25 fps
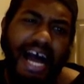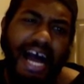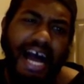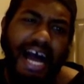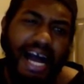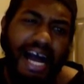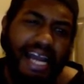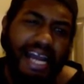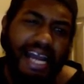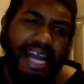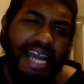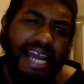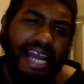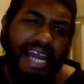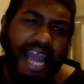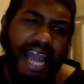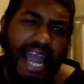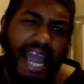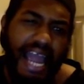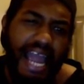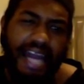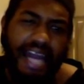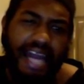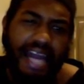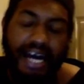I
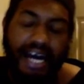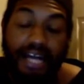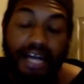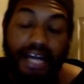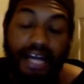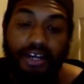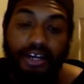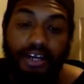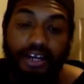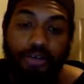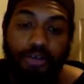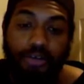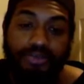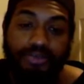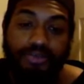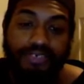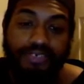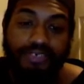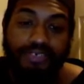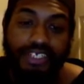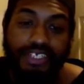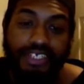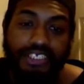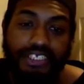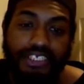had high hopes for
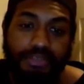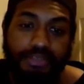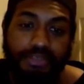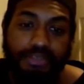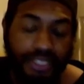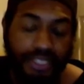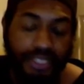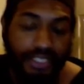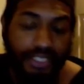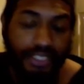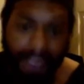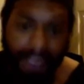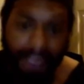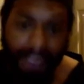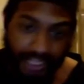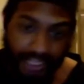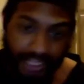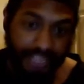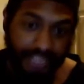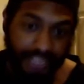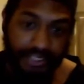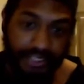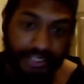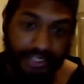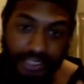this because
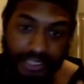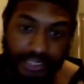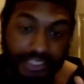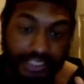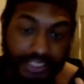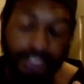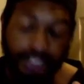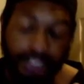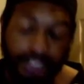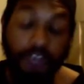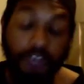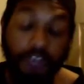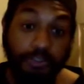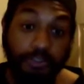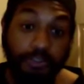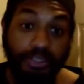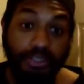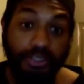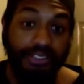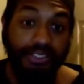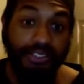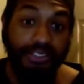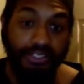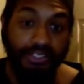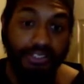it's
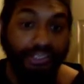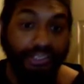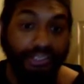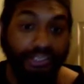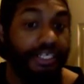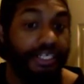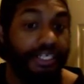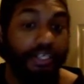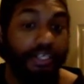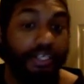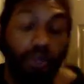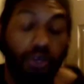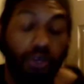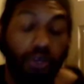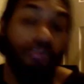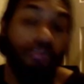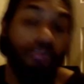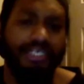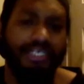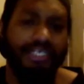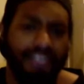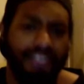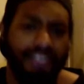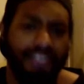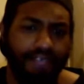Ghostbusters. Like who
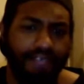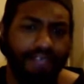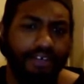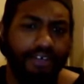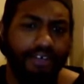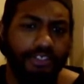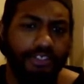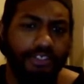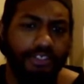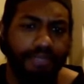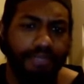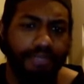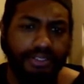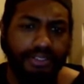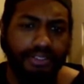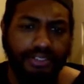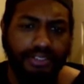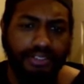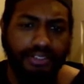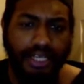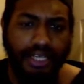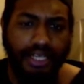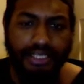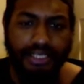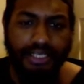doesn't love Ghostbusters,
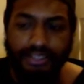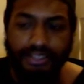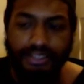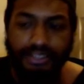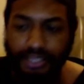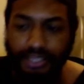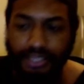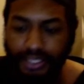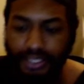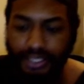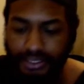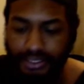honestly?